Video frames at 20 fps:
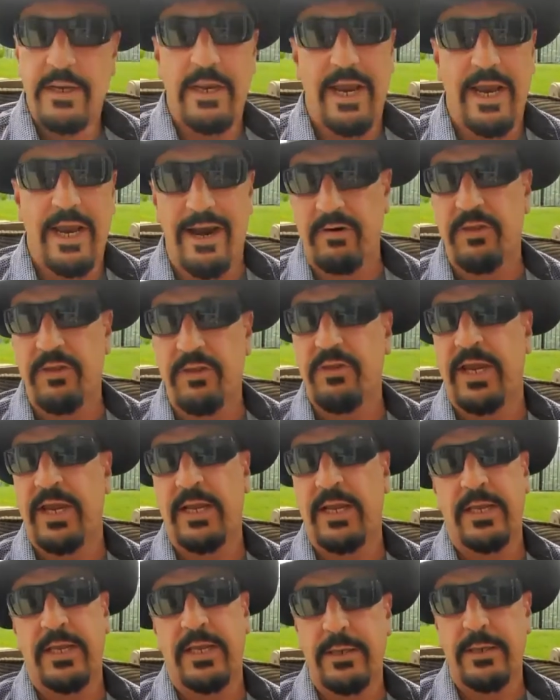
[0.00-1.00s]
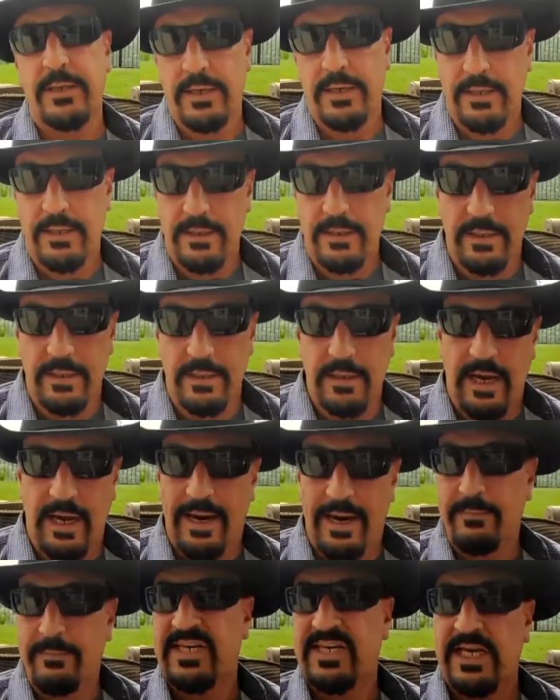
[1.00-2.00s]
everything that
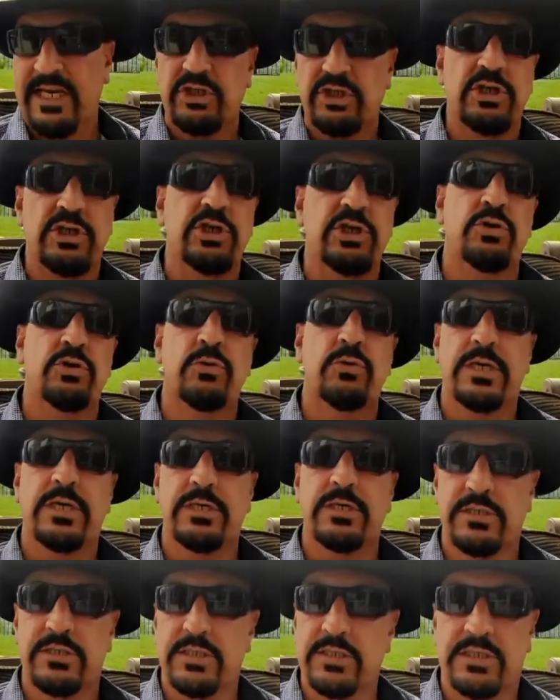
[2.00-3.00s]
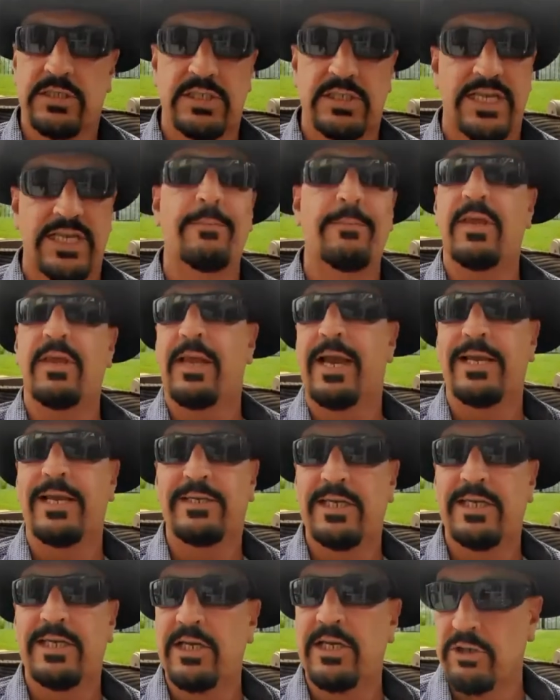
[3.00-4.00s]
I'm teaching you is the same thing I
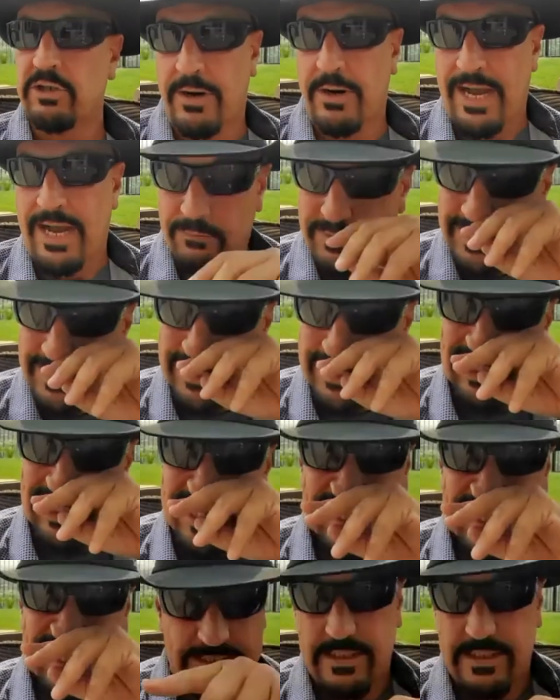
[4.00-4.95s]
teach our acquisitionists